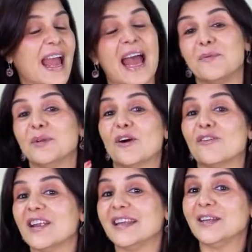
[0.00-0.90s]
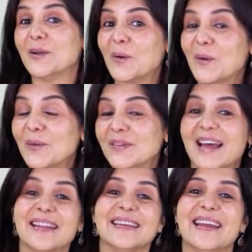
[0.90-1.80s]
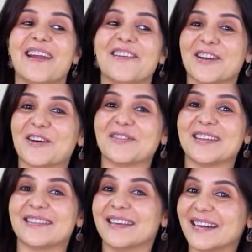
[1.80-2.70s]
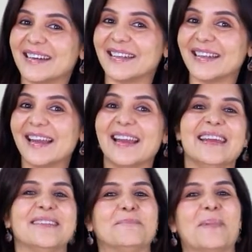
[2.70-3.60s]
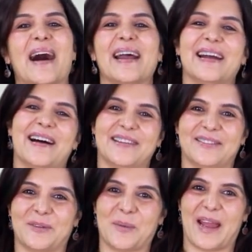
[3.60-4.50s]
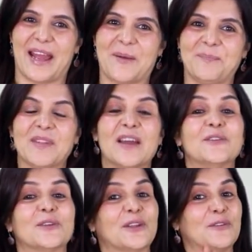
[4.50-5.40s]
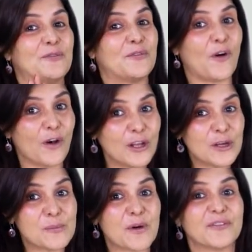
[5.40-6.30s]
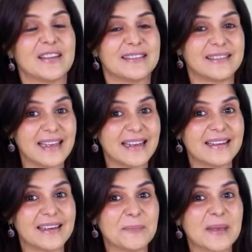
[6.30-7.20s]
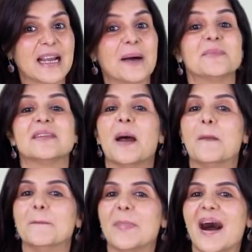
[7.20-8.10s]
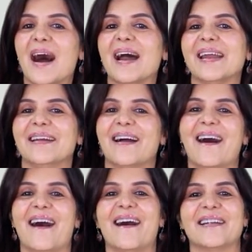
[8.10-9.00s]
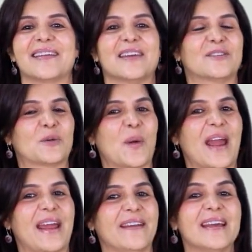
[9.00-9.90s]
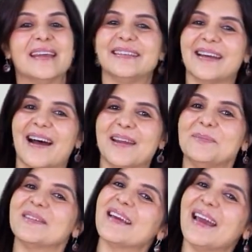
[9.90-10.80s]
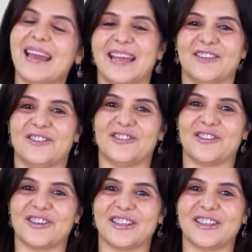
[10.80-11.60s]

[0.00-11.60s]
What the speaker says: And we already know that the area of the circle is pi r square. So, the volume of the cylinder becomes pi r square times h.